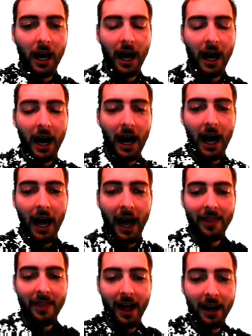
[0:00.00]

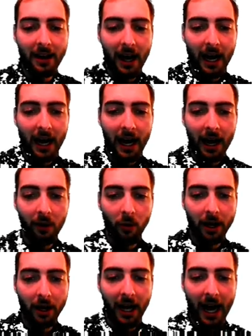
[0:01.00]
And then
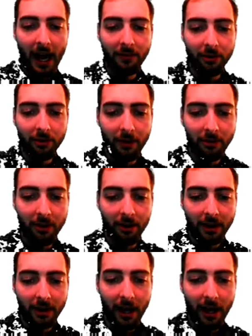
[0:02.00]
we're going to have, sorry, I'm just going to
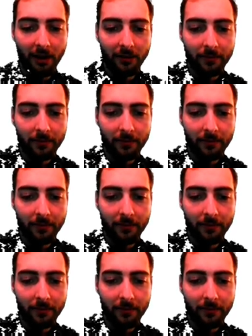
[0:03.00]
erase that.